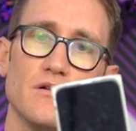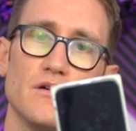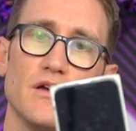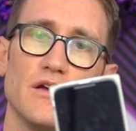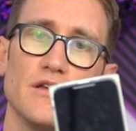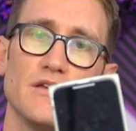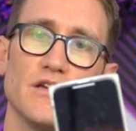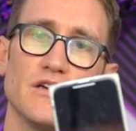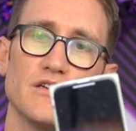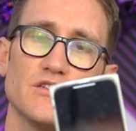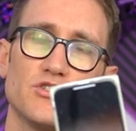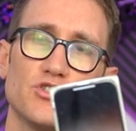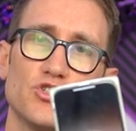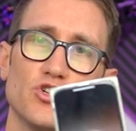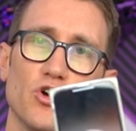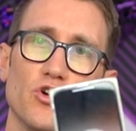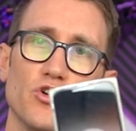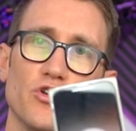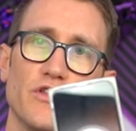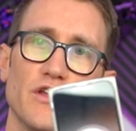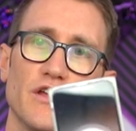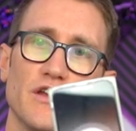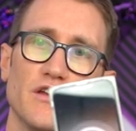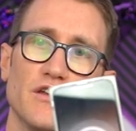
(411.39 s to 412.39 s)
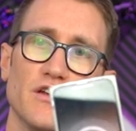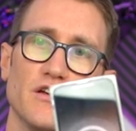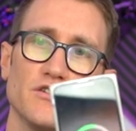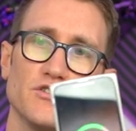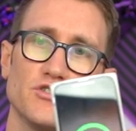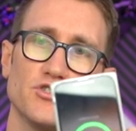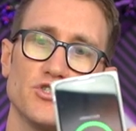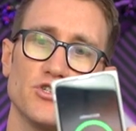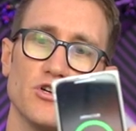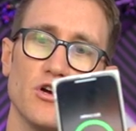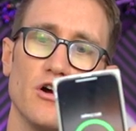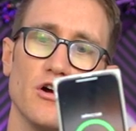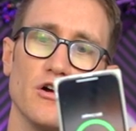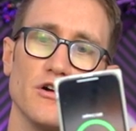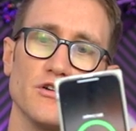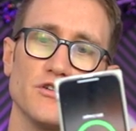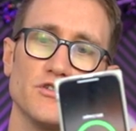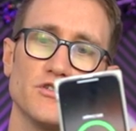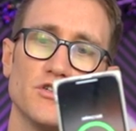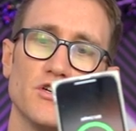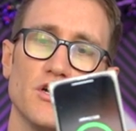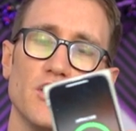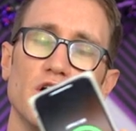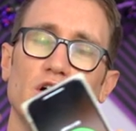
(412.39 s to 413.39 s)
It does show you that it does
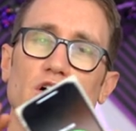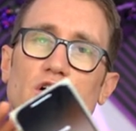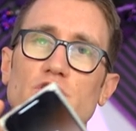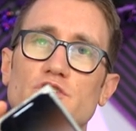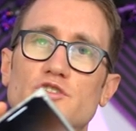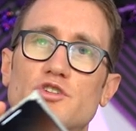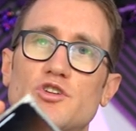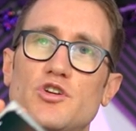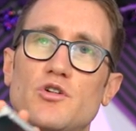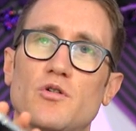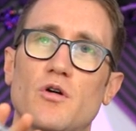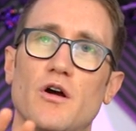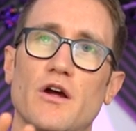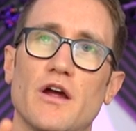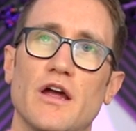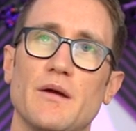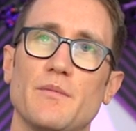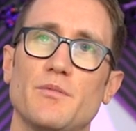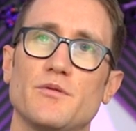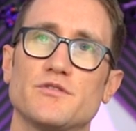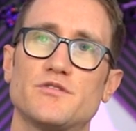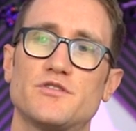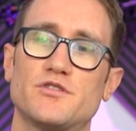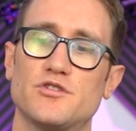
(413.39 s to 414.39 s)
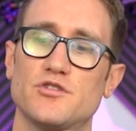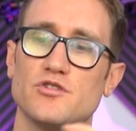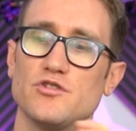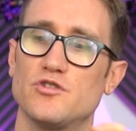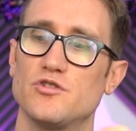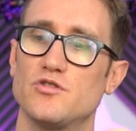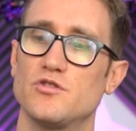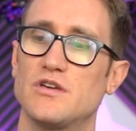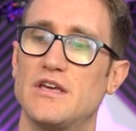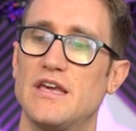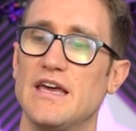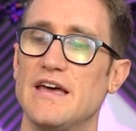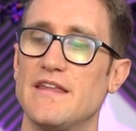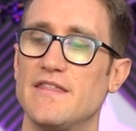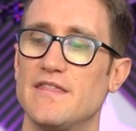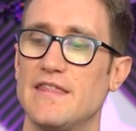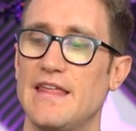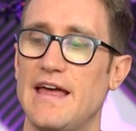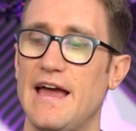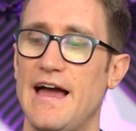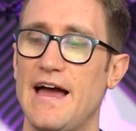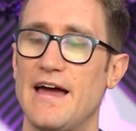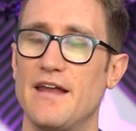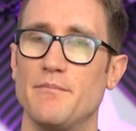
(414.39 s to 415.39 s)
charge. So you are able to get
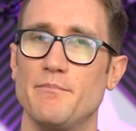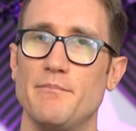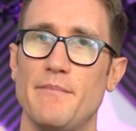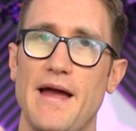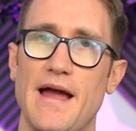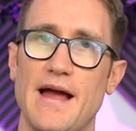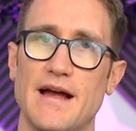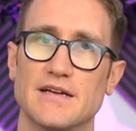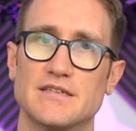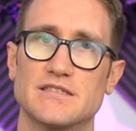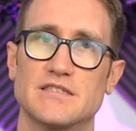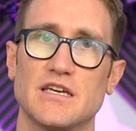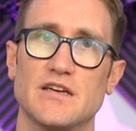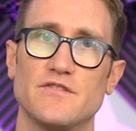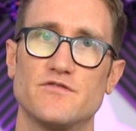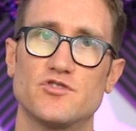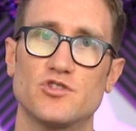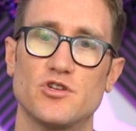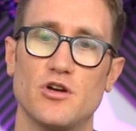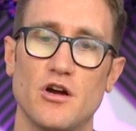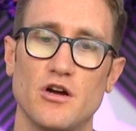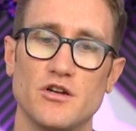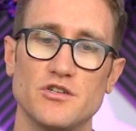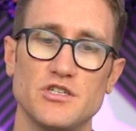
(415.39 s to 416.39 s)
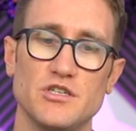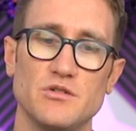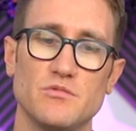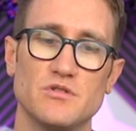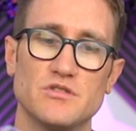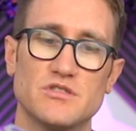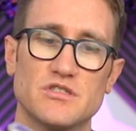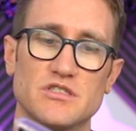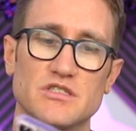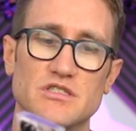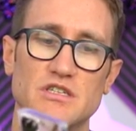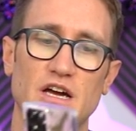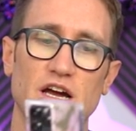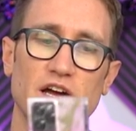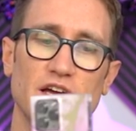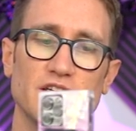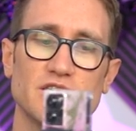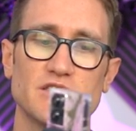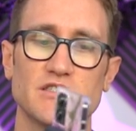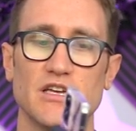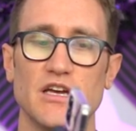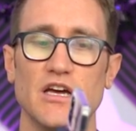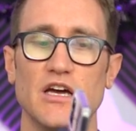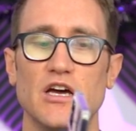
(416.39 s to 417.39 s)
that MagSafe charging, which is
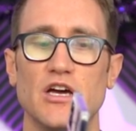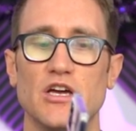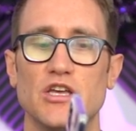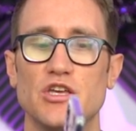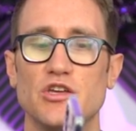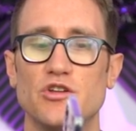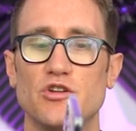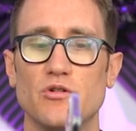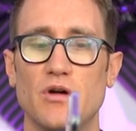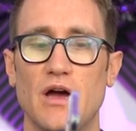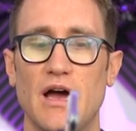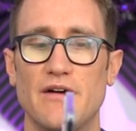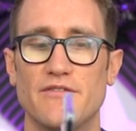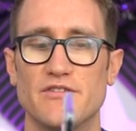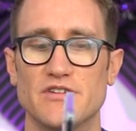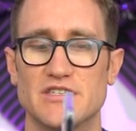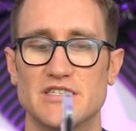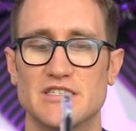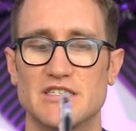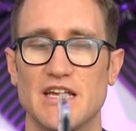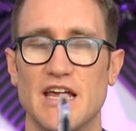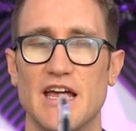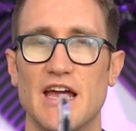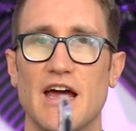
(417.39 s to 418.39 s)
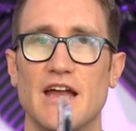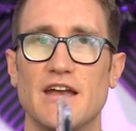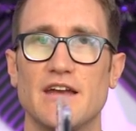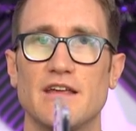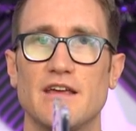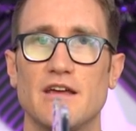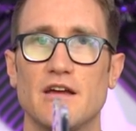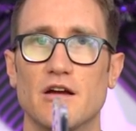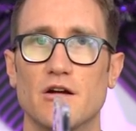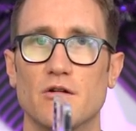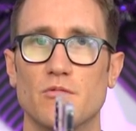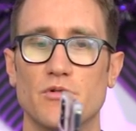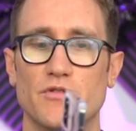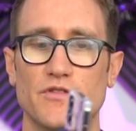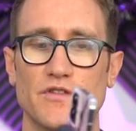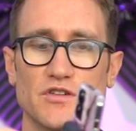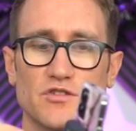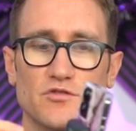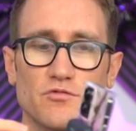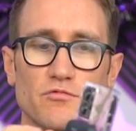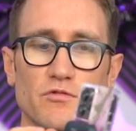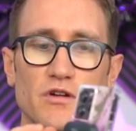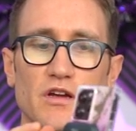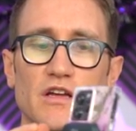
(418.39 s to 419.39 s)
nice. You do have a stand here with
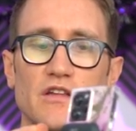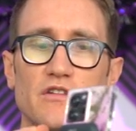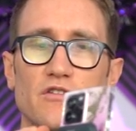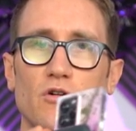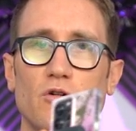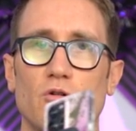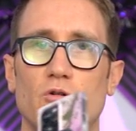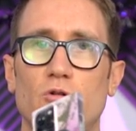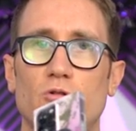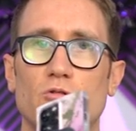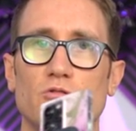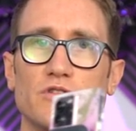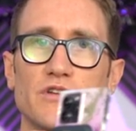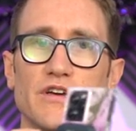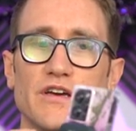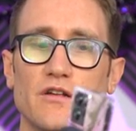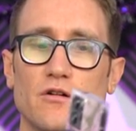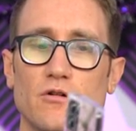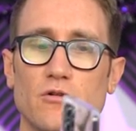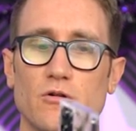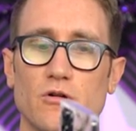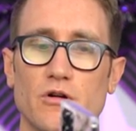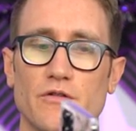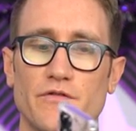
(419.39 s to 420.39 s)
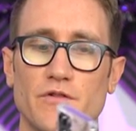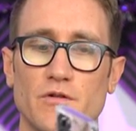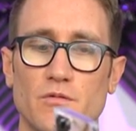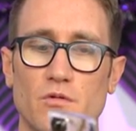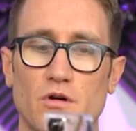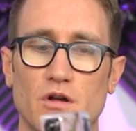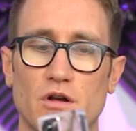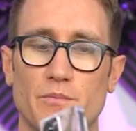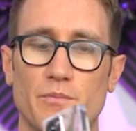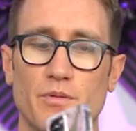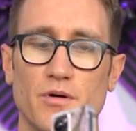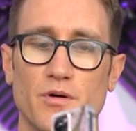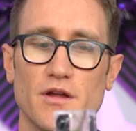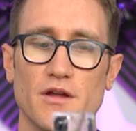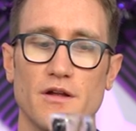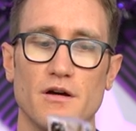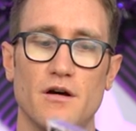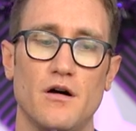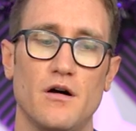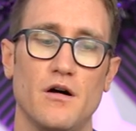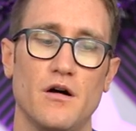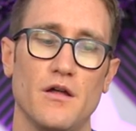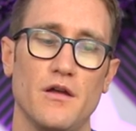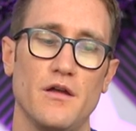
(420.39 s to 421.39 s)
this ring to hold it, or if you want to it
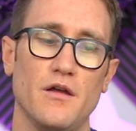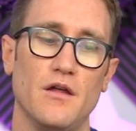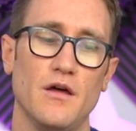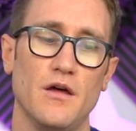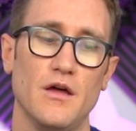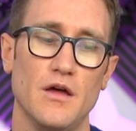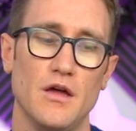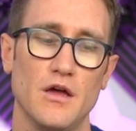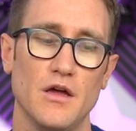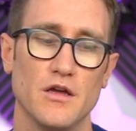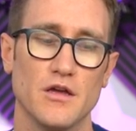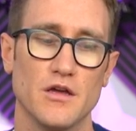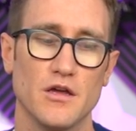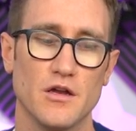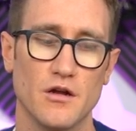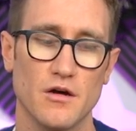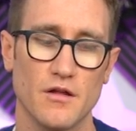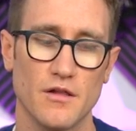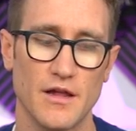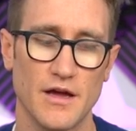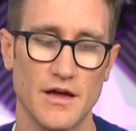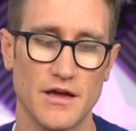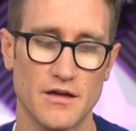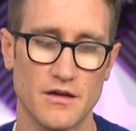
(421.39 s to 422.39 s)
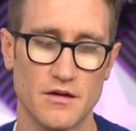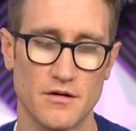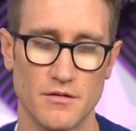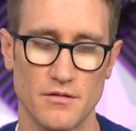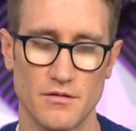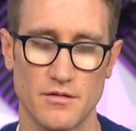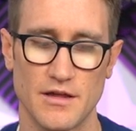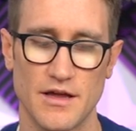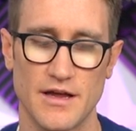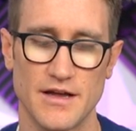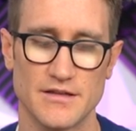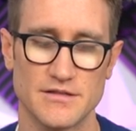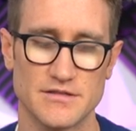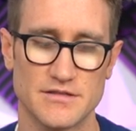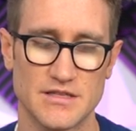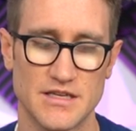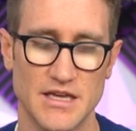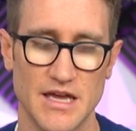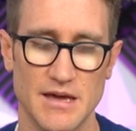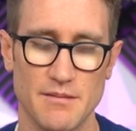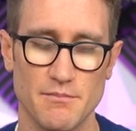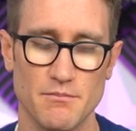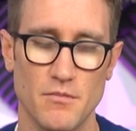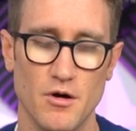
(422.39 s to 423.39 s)
on, you know, like
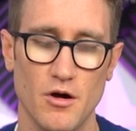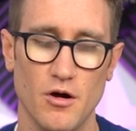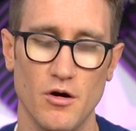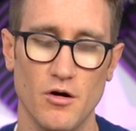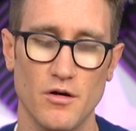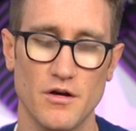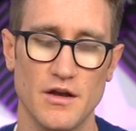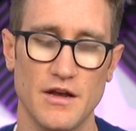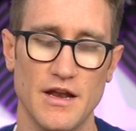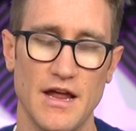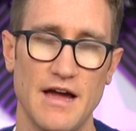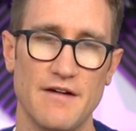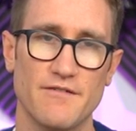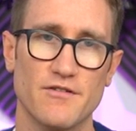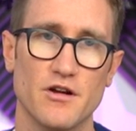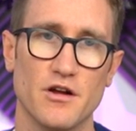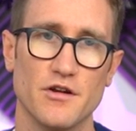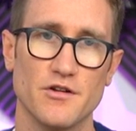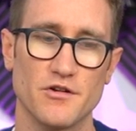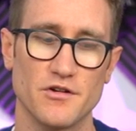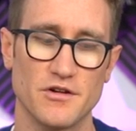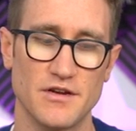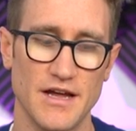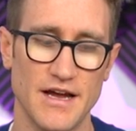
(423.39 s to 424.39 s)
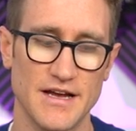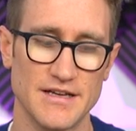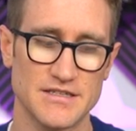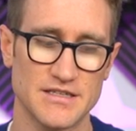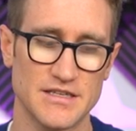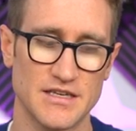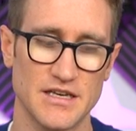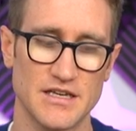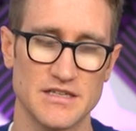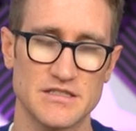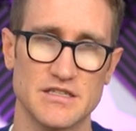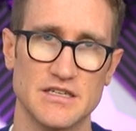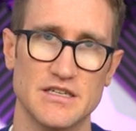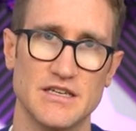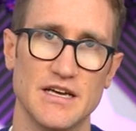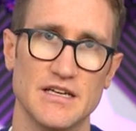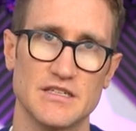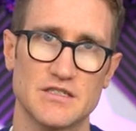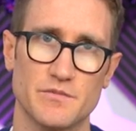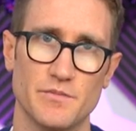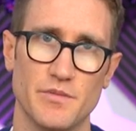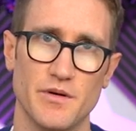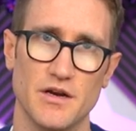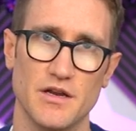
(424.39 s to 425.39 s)
landscape mode and have it on your desk, it is a
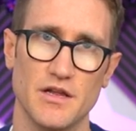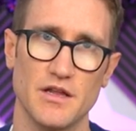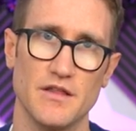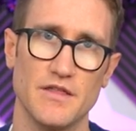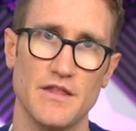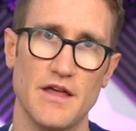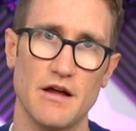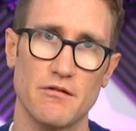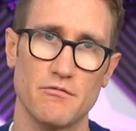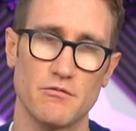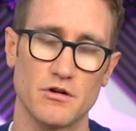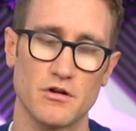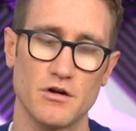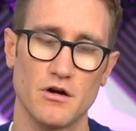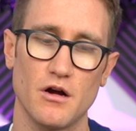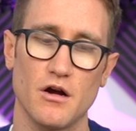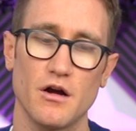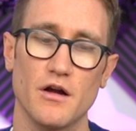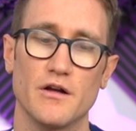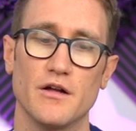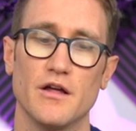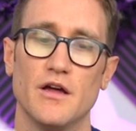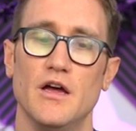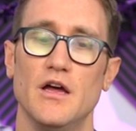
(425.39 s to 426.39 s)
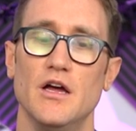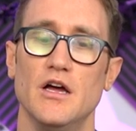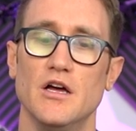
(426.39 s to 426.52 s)
desk buddy in that regard.